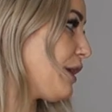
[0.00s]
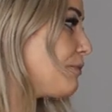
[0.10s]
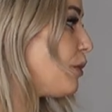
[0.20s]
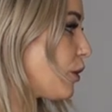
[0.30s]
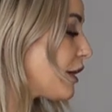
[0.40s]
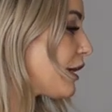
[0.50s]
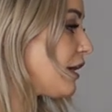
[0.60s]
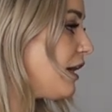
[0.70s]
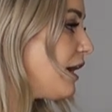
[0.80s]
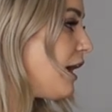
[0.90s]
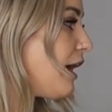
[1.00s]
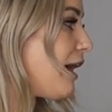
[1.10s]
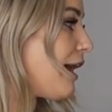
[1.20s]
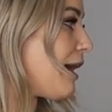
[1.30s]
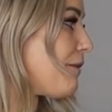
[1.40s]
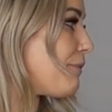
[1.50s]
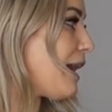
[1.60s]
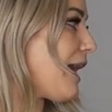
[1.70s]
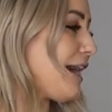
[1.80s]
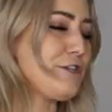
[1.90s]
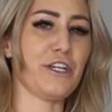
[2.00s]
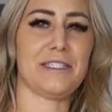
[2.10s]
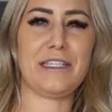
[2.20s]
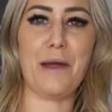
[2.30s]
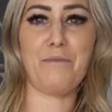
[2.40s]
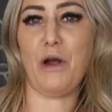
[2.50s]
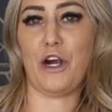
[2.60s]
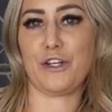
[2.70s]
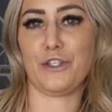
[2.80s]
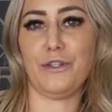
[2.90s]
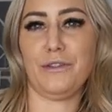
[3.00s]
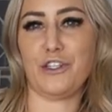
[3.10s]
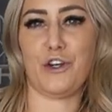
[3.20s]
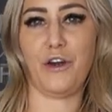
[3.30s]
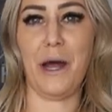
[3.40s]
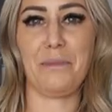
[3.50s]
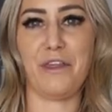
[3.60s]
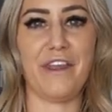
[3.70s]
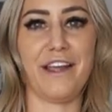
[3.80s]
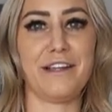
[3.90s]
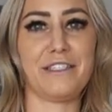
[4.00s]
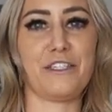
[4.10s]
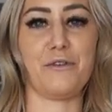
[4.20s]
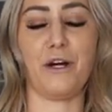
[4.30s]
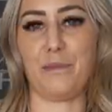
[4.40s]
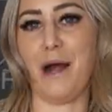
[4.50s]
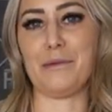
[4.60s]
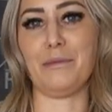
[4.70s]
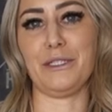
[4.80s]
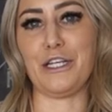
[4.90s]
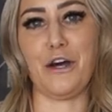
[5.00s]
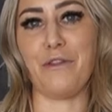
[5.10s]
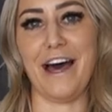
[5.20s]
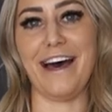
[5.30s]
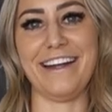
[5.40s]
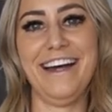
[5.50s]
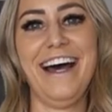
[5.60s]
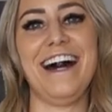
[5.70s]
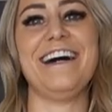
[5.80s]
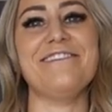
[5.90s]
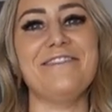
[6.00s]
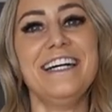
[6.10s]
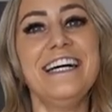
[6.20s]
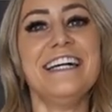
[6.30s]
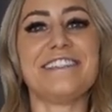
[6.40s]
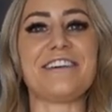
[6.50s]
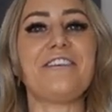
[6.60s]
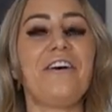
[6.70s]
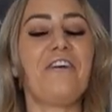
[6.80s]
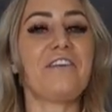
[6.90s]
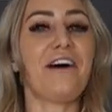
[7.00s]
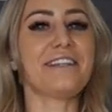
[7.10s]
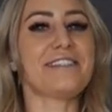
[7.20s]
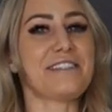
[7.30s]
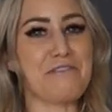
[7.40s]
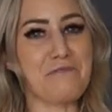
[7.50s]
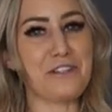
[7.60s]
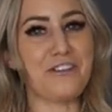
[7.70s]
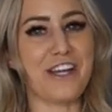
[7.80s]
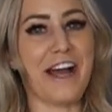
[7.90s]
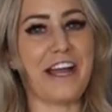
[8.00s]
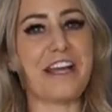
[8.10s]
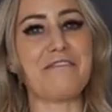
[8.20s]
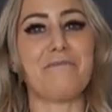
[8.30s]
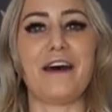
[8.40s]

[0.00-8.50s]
one more. I'm partial to cropped things. You all probably know that. So overall, a similar jacket,